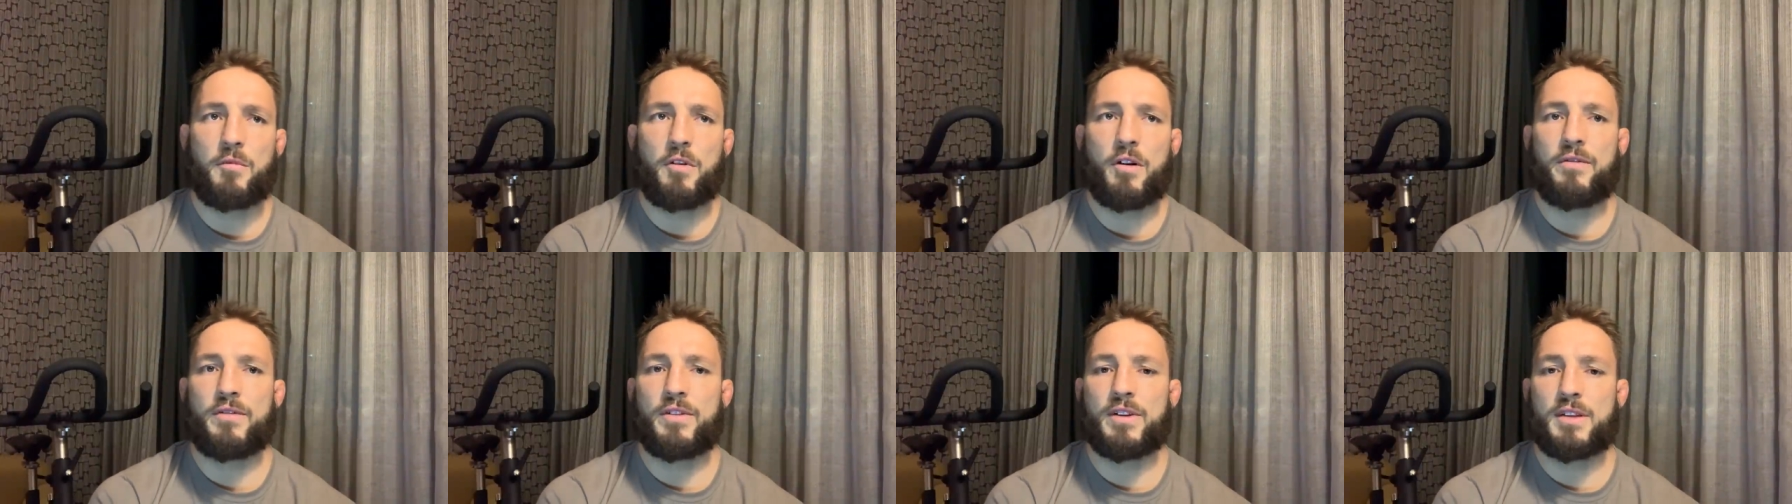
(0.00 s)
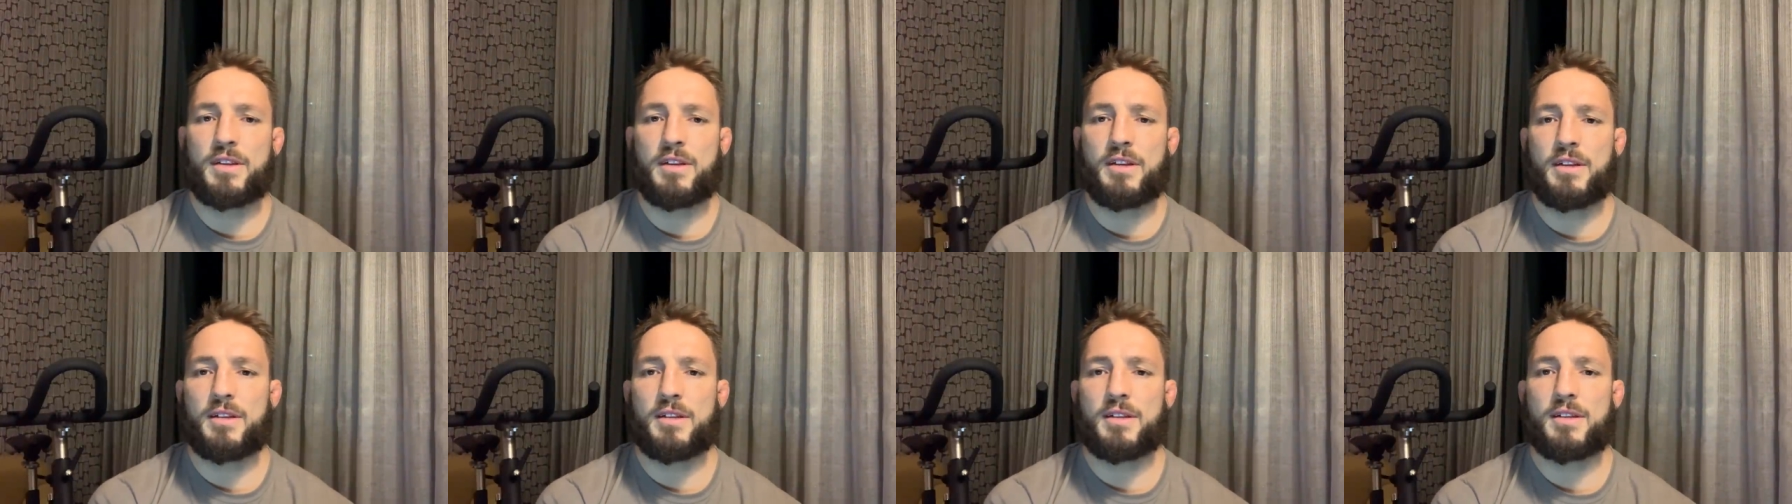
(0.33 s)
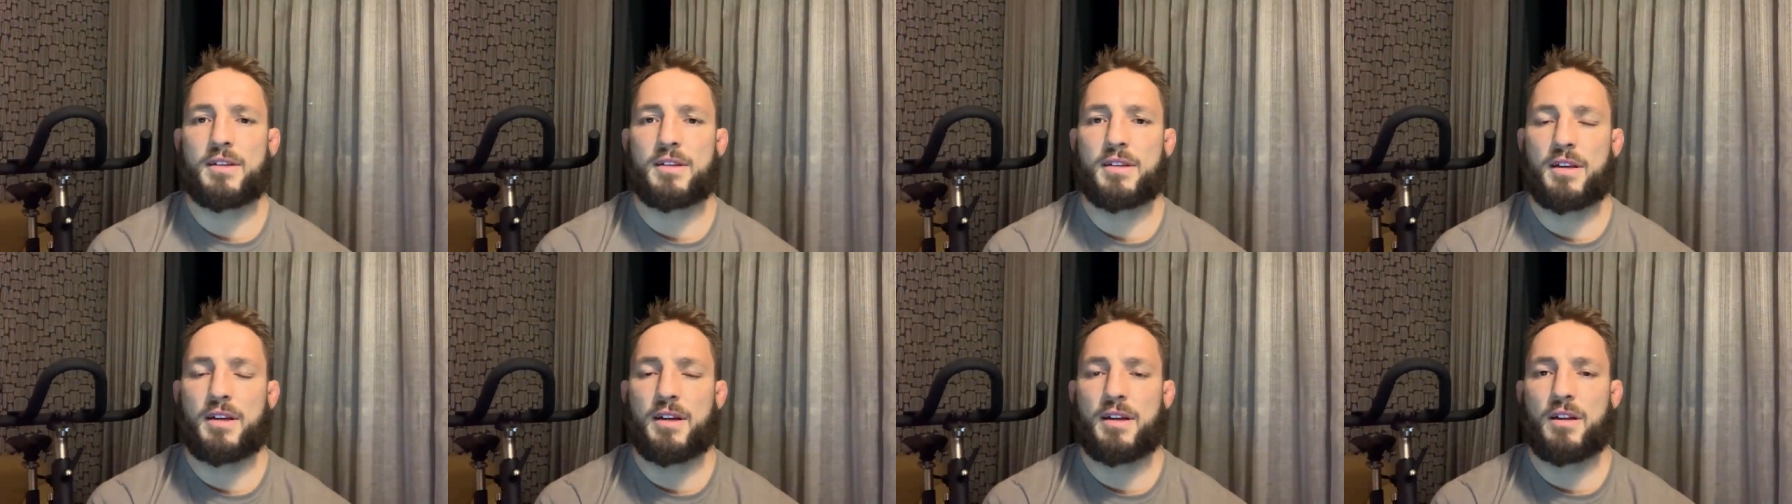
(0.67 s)
obviously
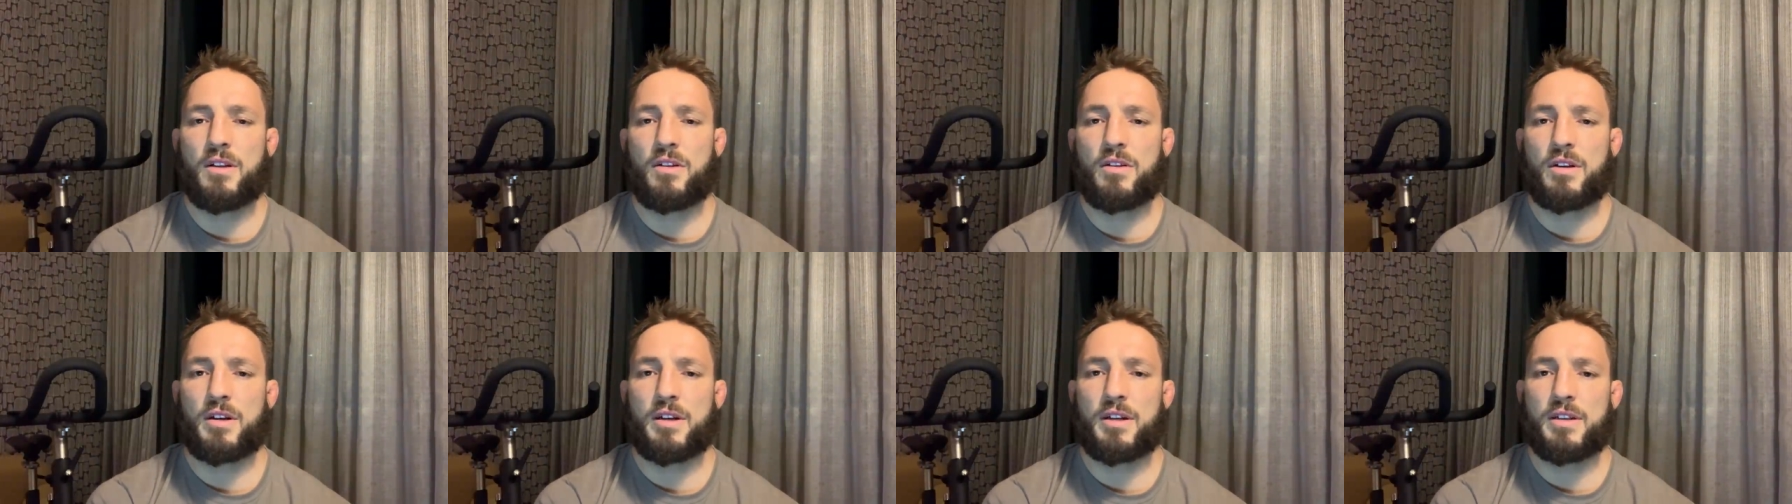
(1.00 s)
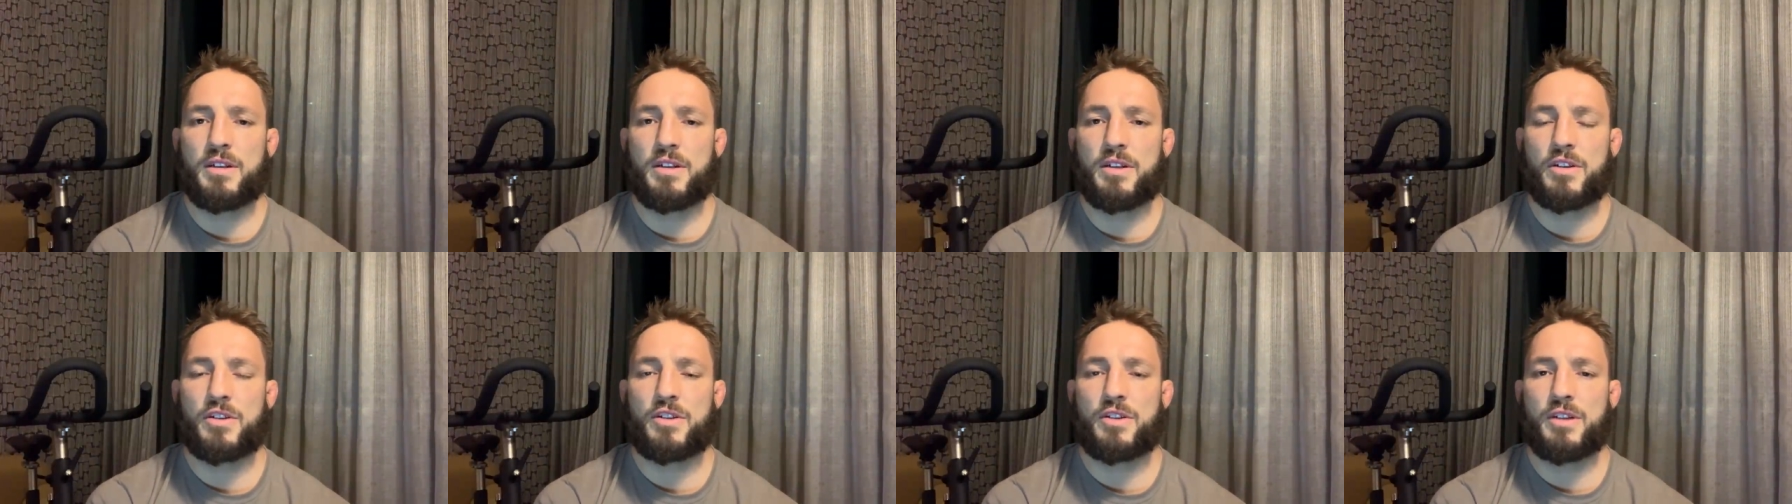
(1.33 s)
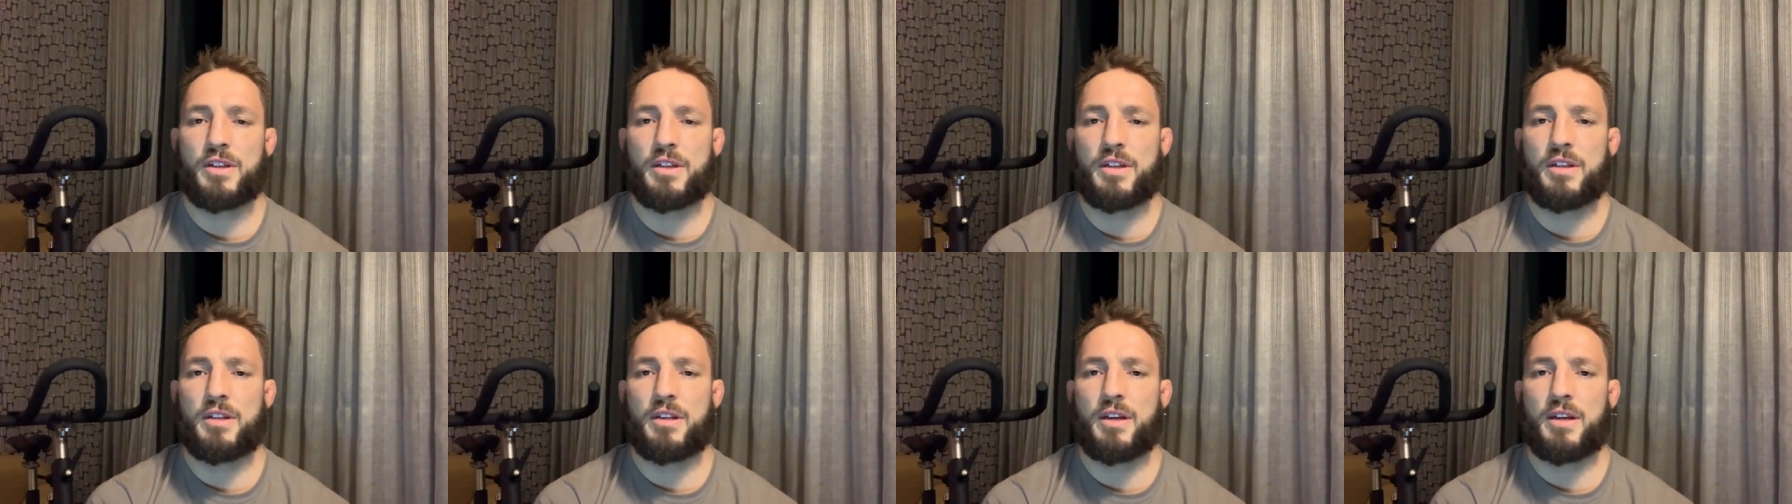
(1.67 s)
it's a lot of
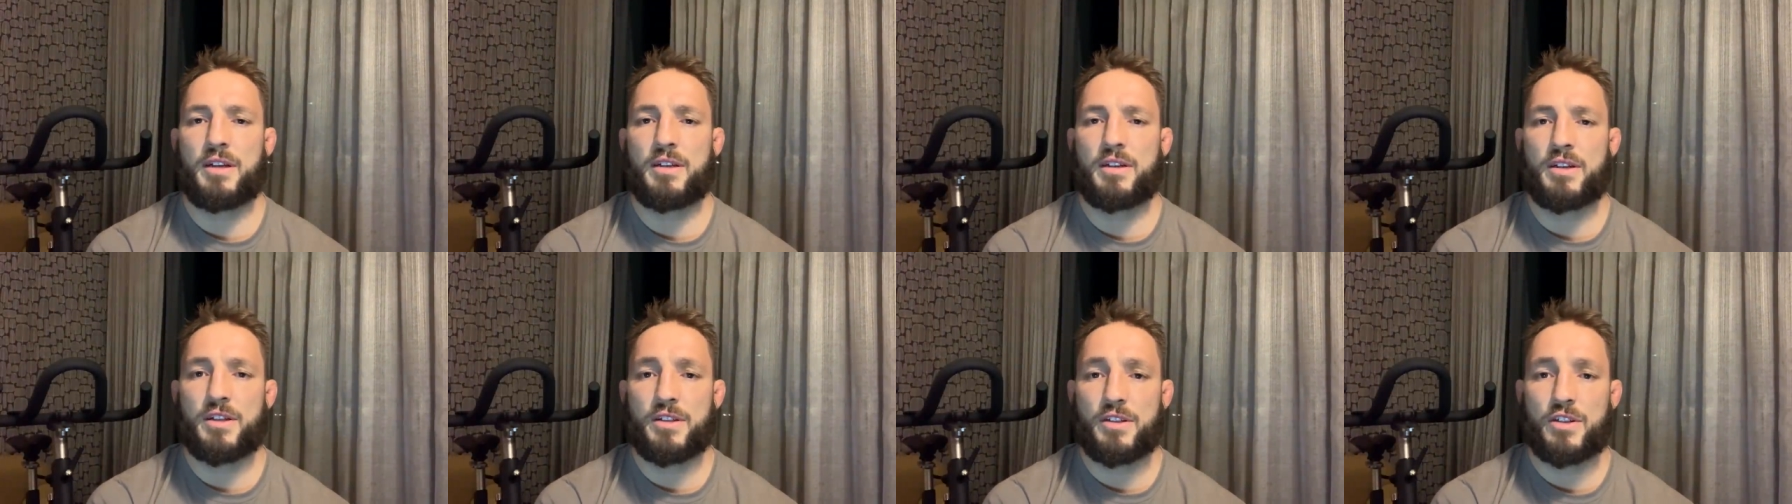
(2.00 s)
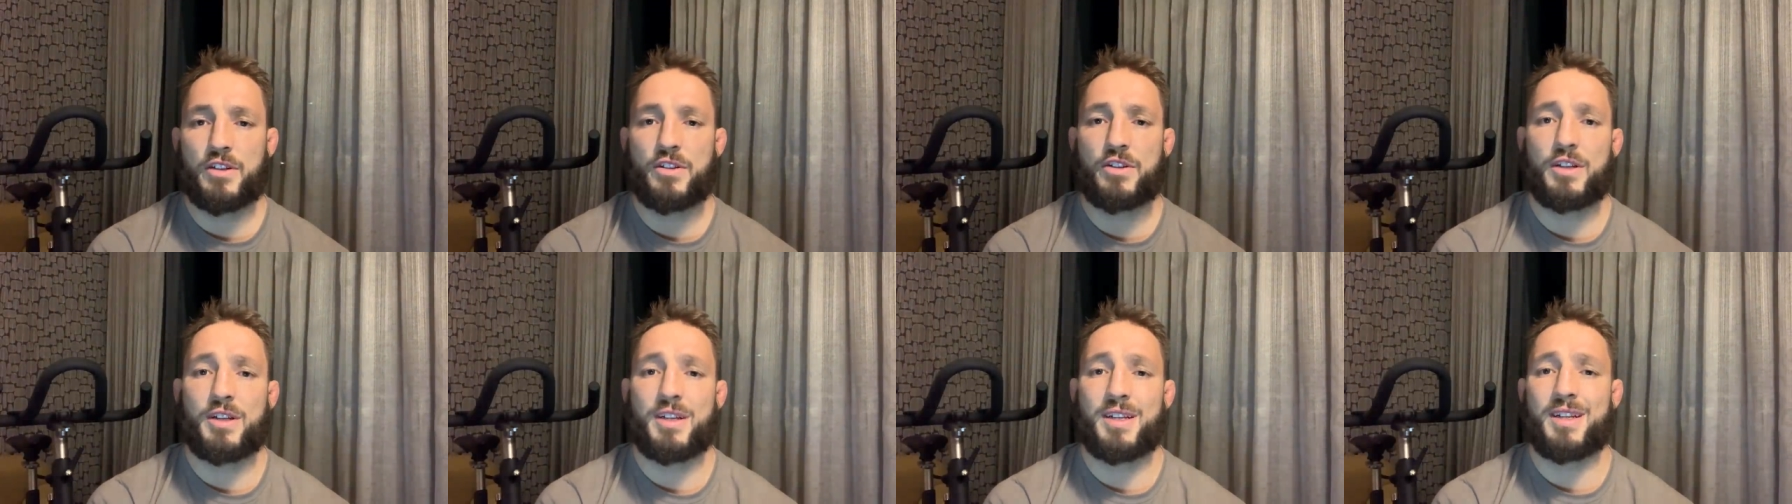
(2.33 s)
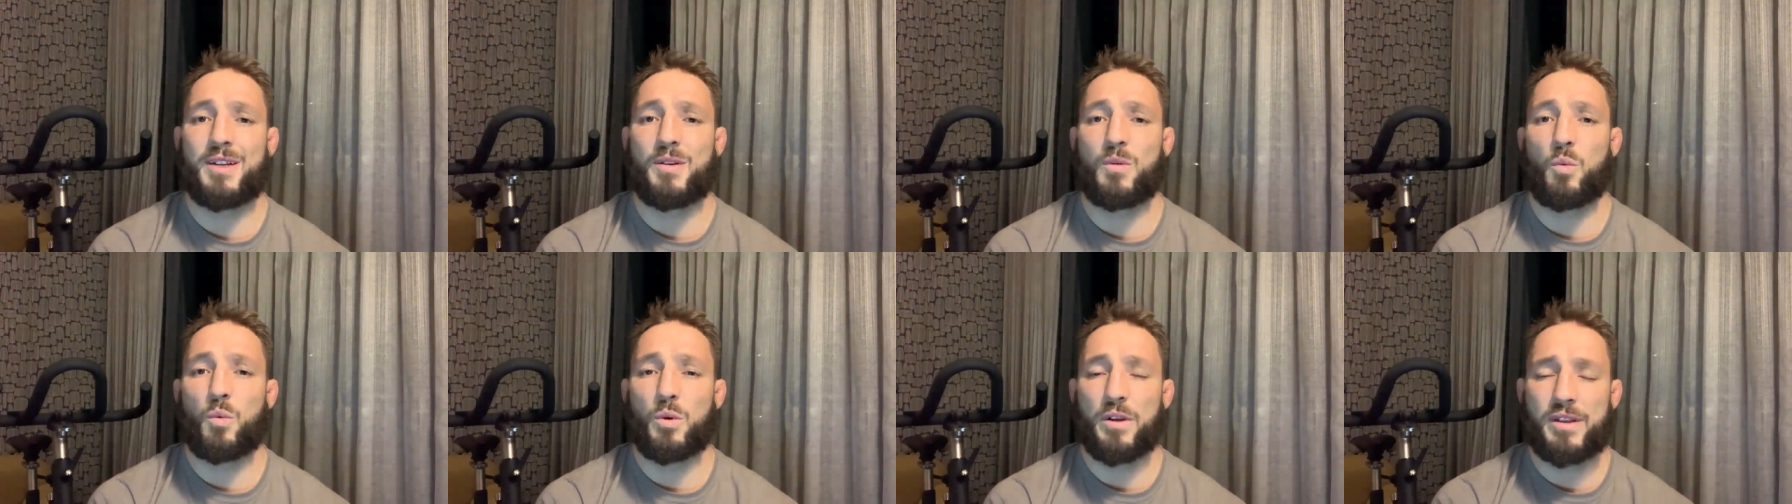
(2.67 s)
conditioning and conditioning
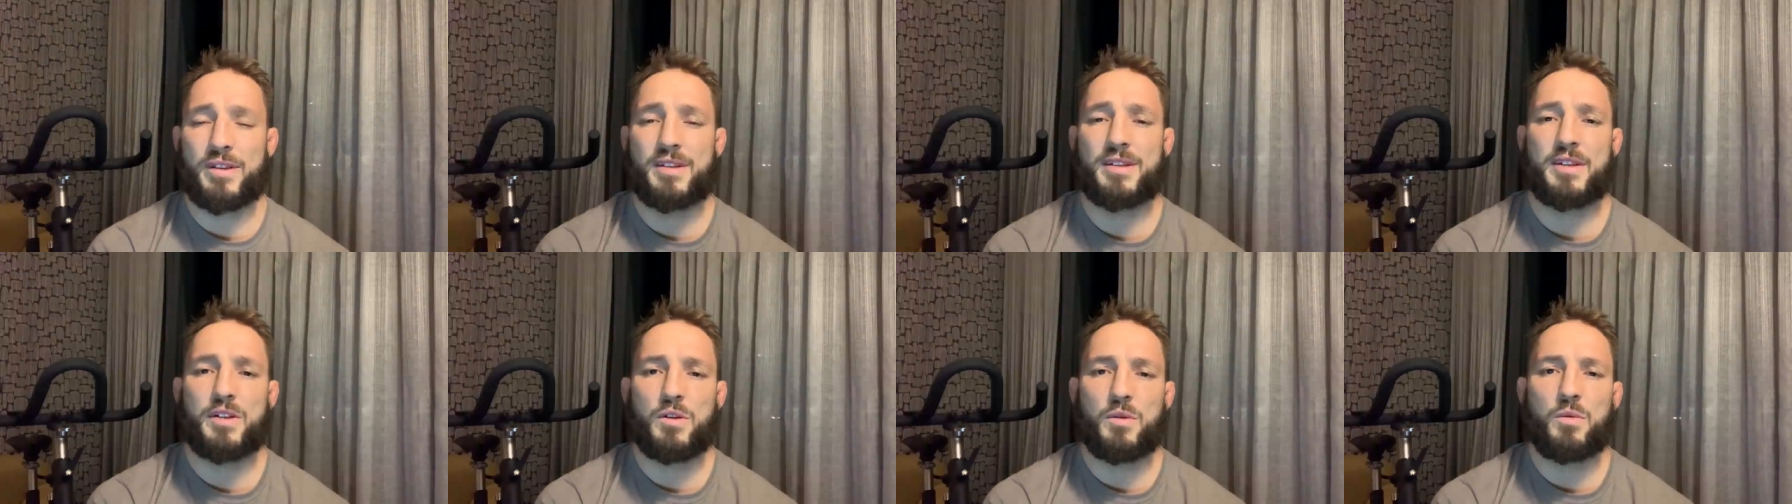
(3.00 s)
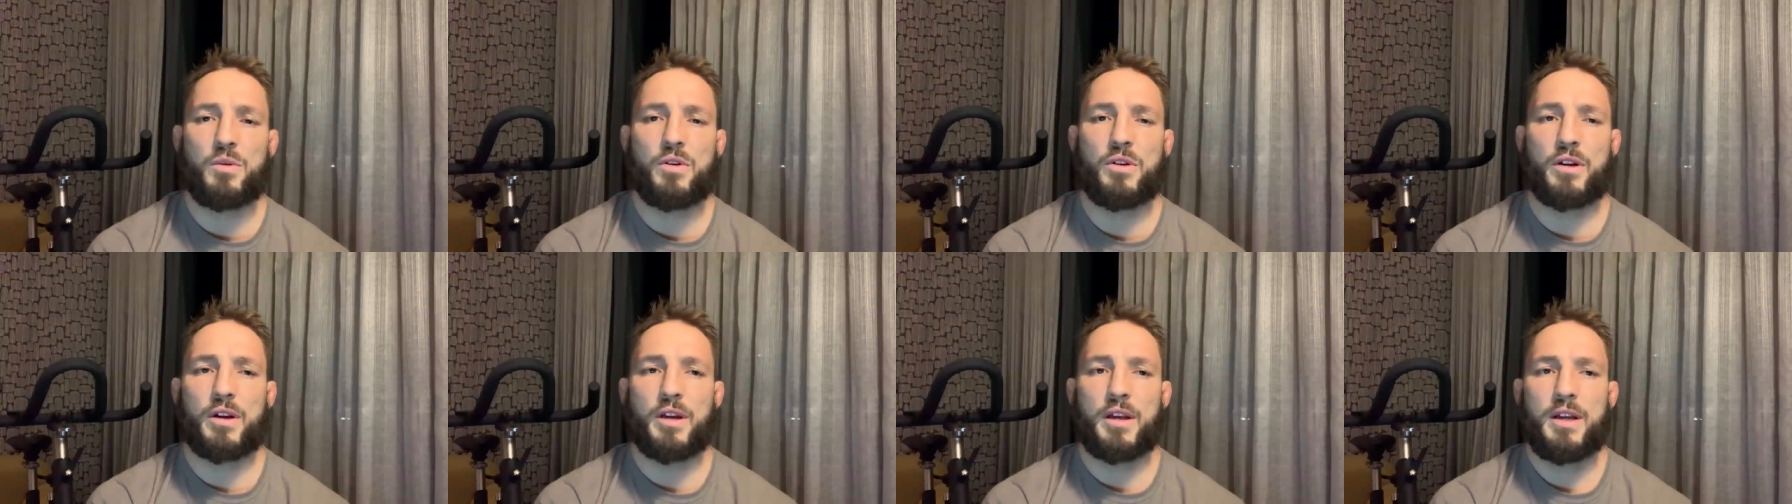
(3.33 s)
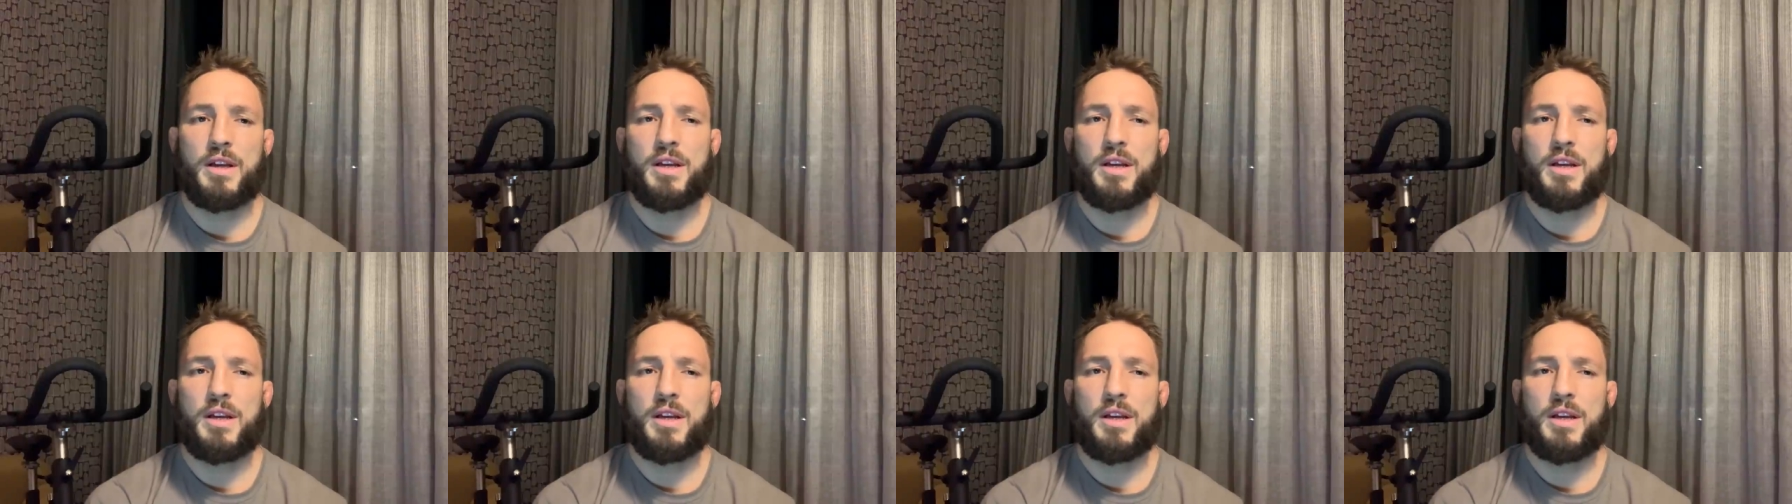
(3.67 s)
with skill work.